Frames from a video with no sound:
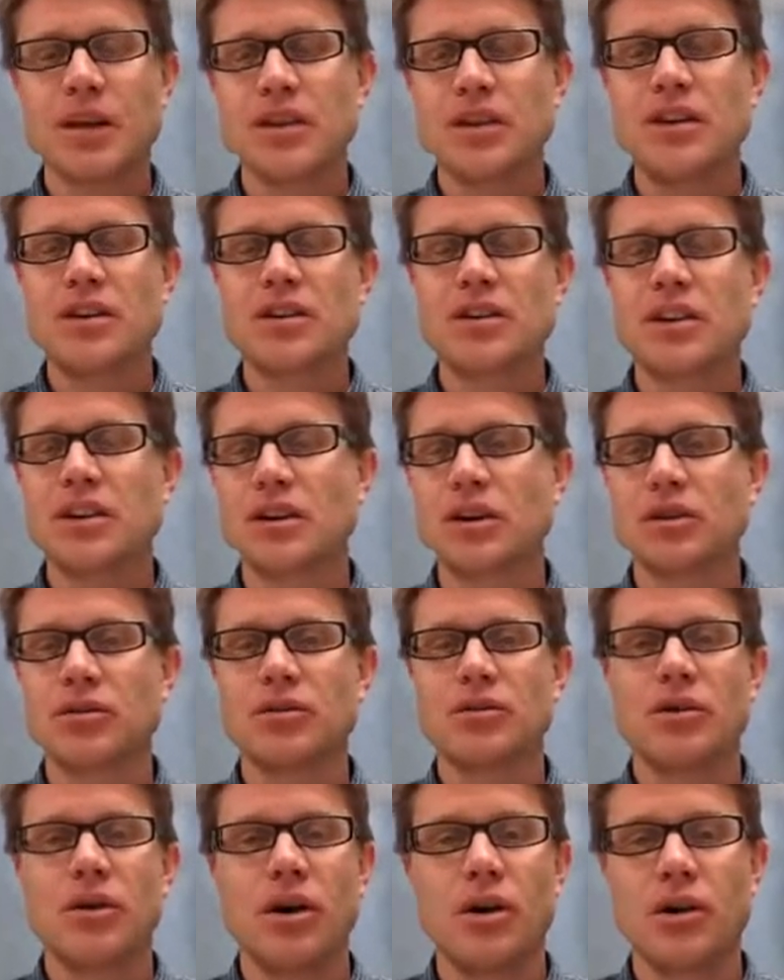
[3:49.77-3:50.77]
and then you could go
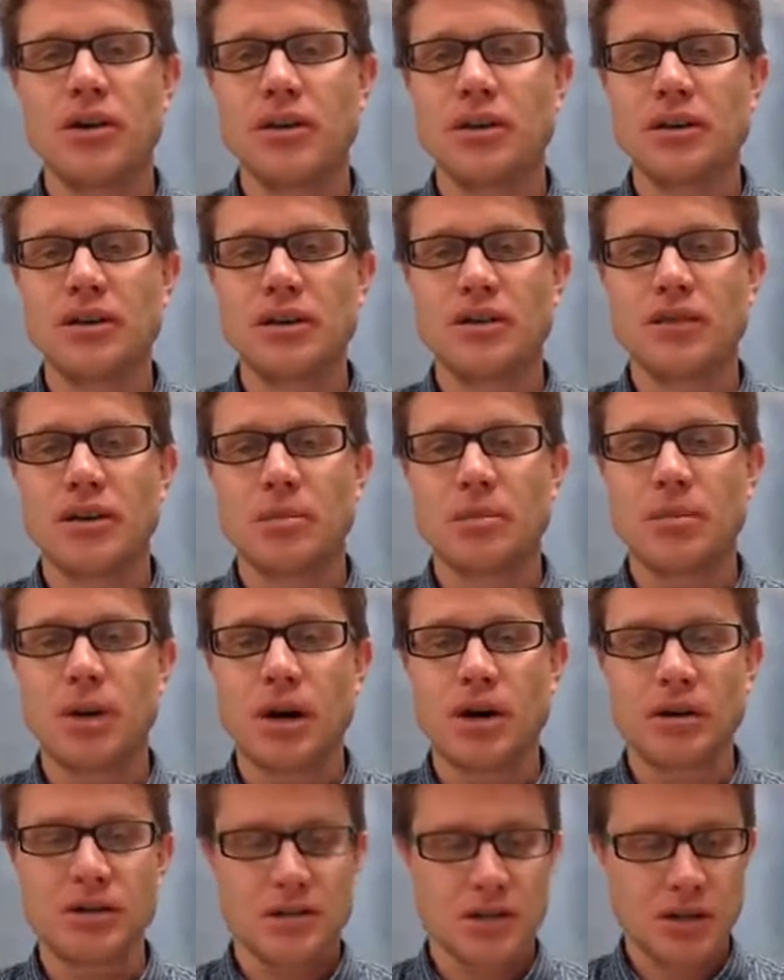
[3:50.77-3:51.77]
through all the different
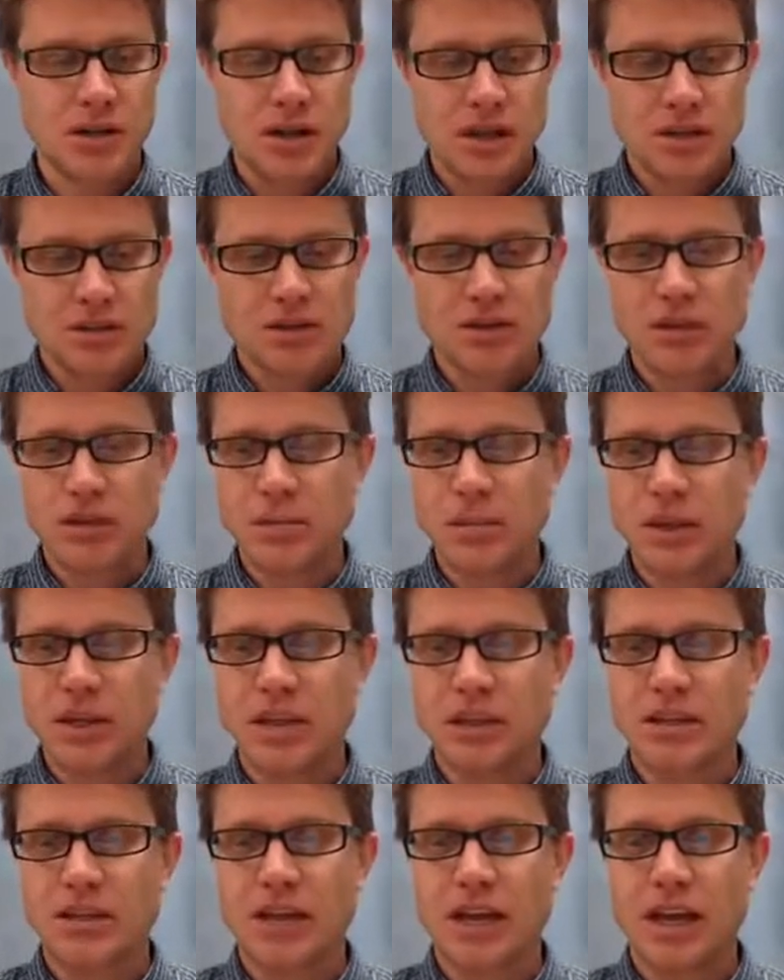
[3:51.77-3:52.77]
parts. So the
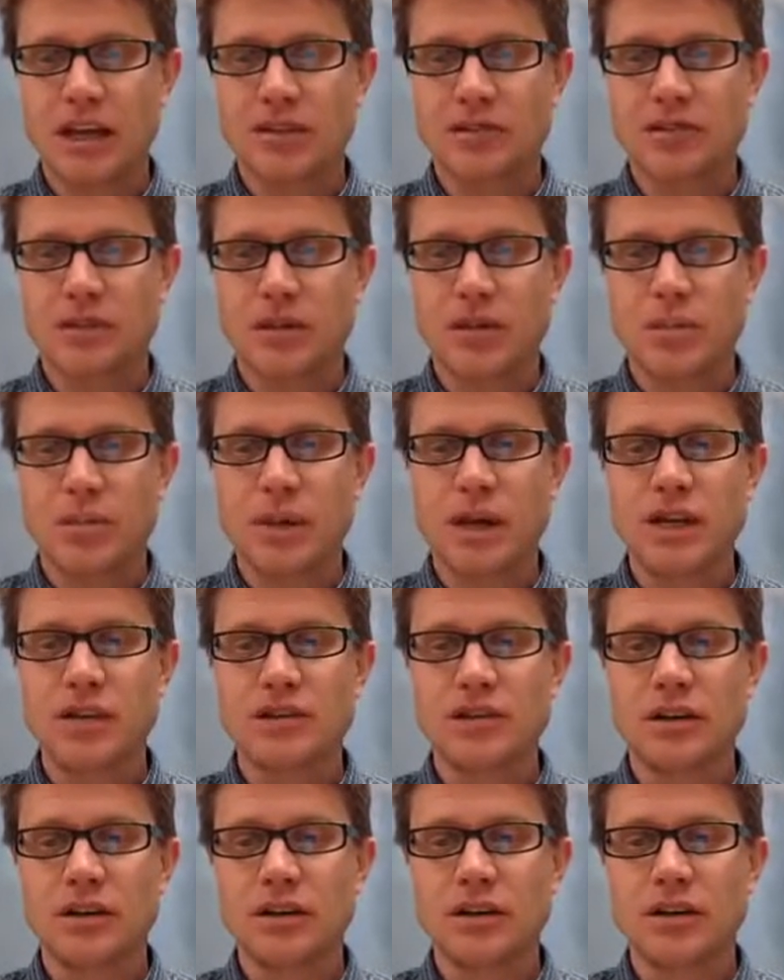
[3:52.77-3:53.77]
B stands for the
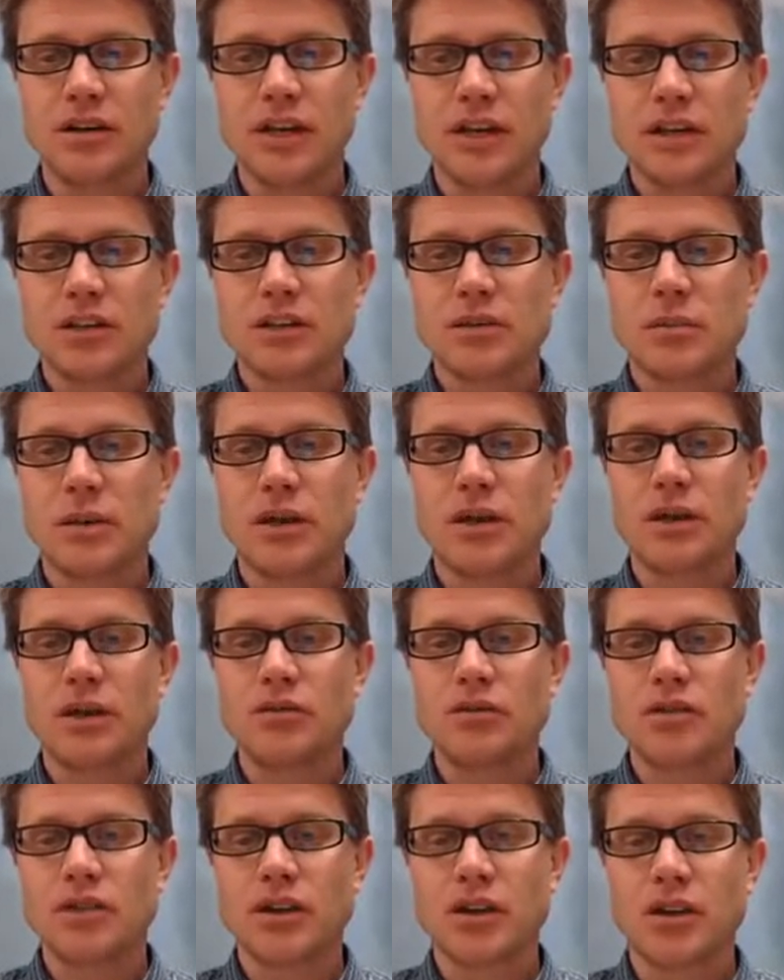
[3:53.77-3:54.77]
basal,
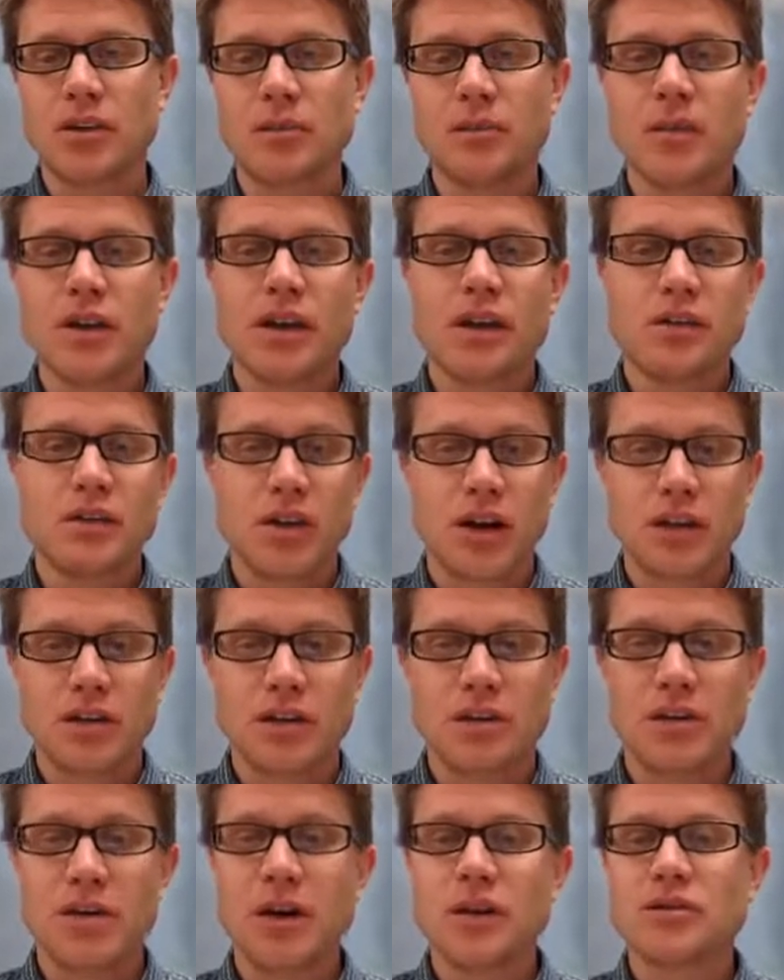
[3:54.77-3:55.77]
spinosum,
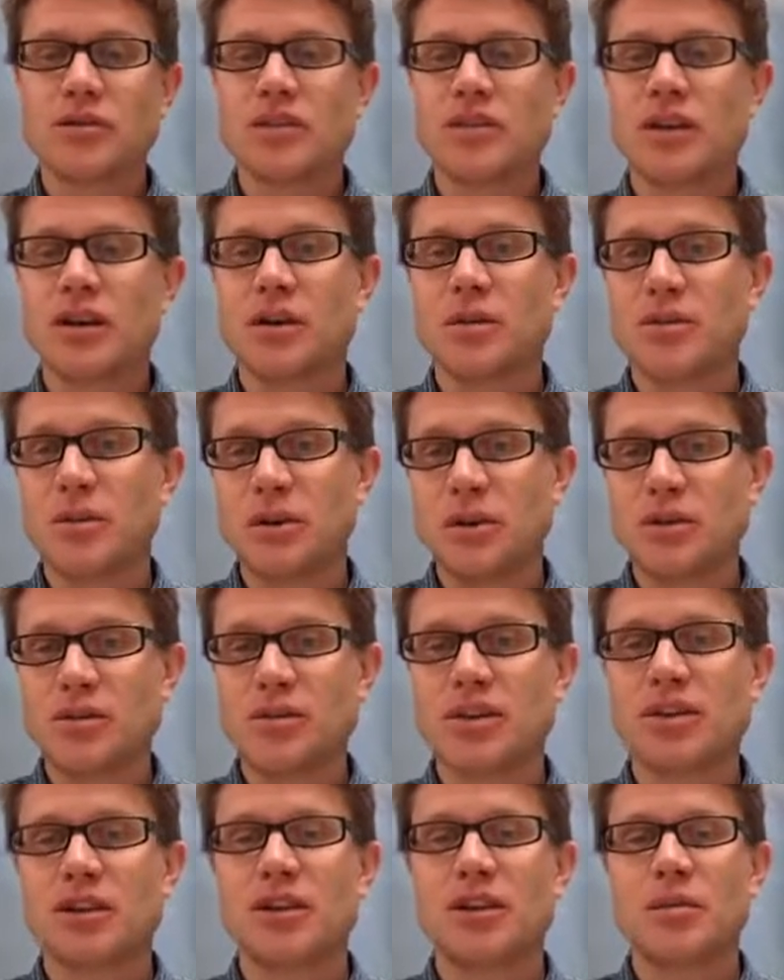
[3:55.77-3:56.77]
granulosum,
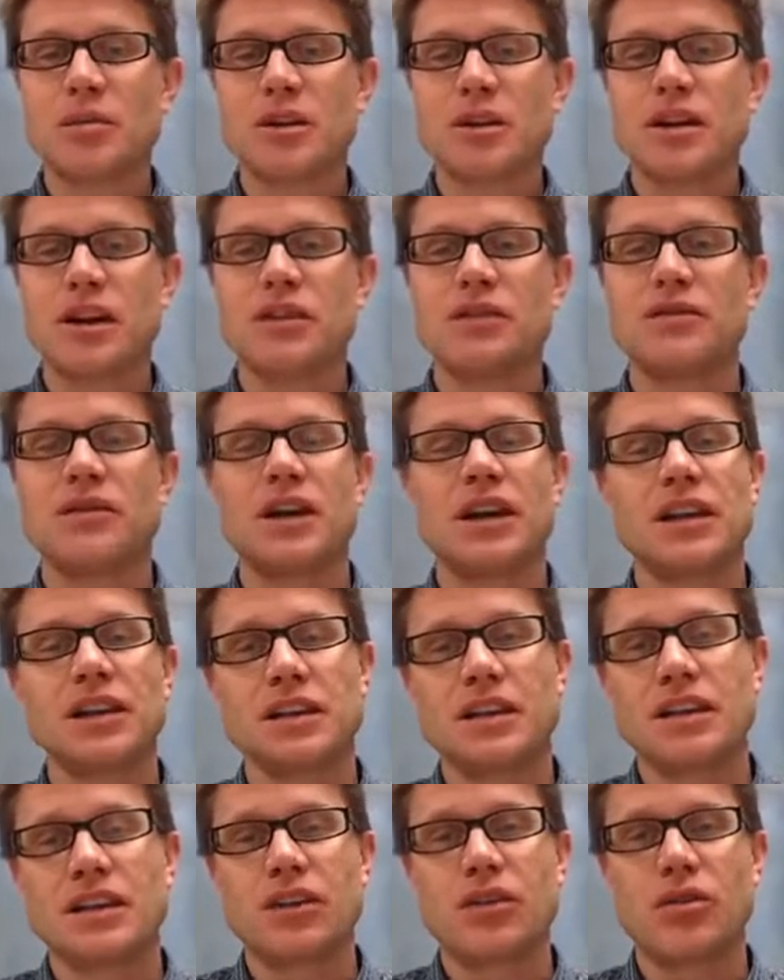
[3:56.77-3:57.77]
lucidum, and then
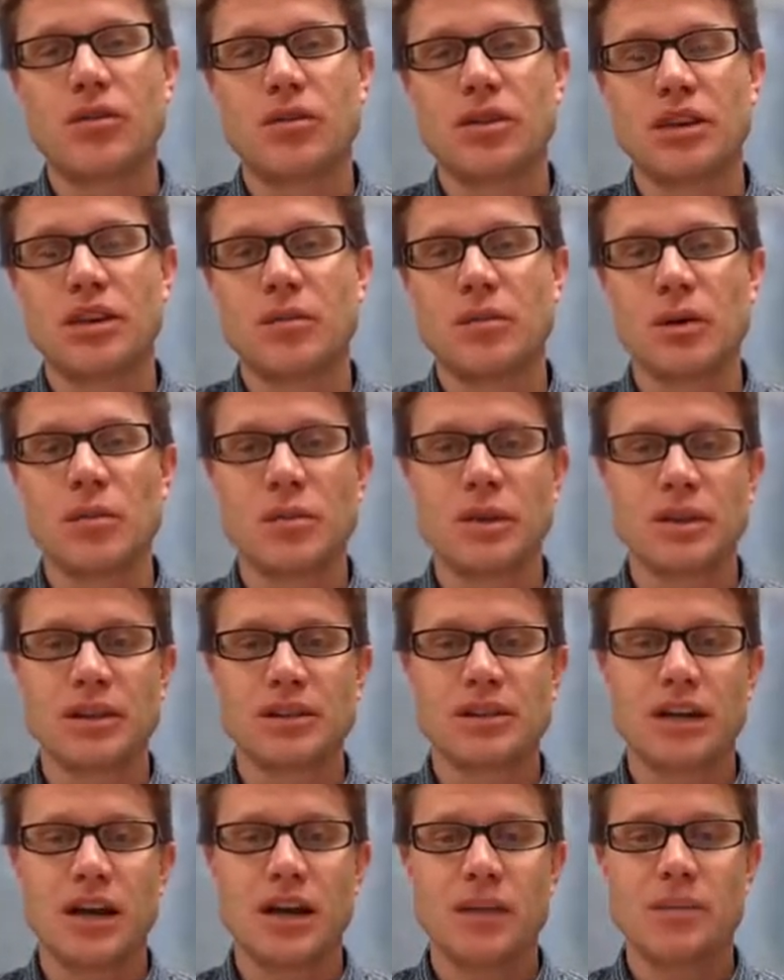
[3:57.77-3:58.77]
finally the corneum up on
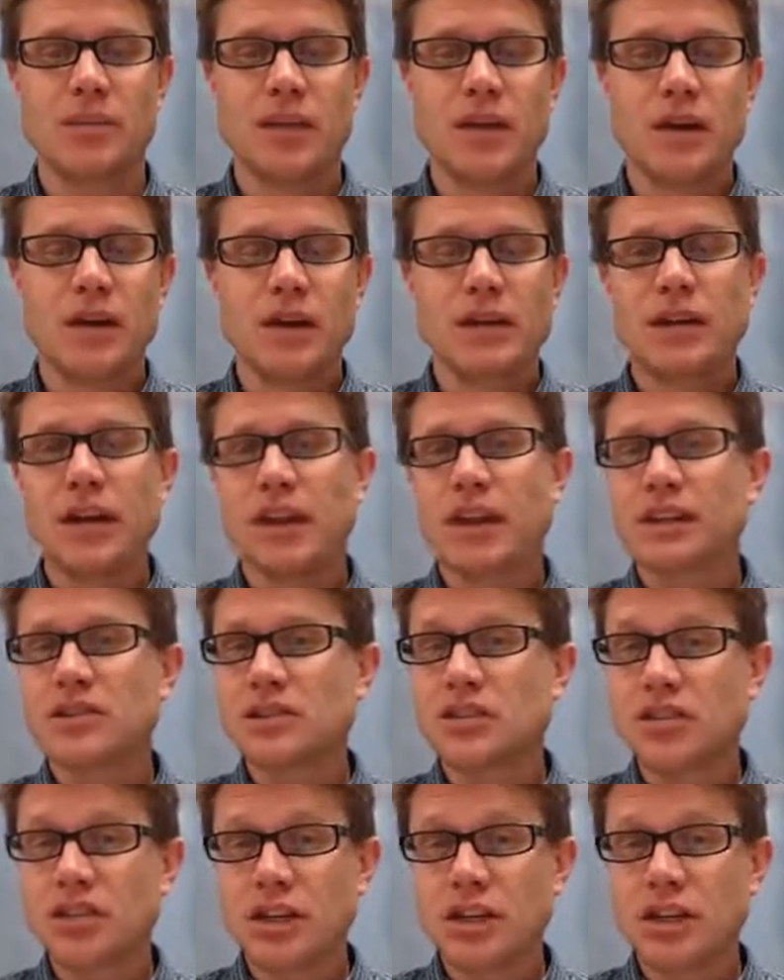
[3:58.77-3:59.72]
the top. Now that's